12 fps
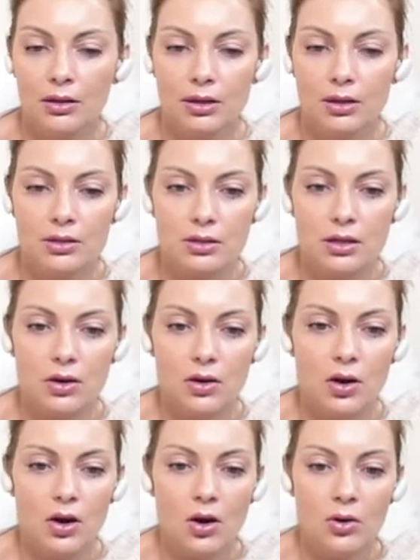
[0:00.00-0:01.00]
Uh,
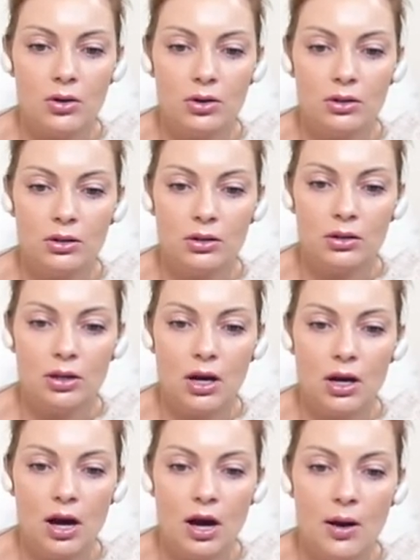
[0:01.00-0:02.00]
there's the cow on
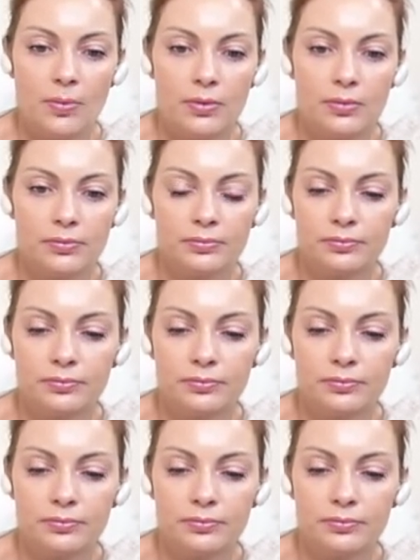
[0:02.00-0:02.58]
the top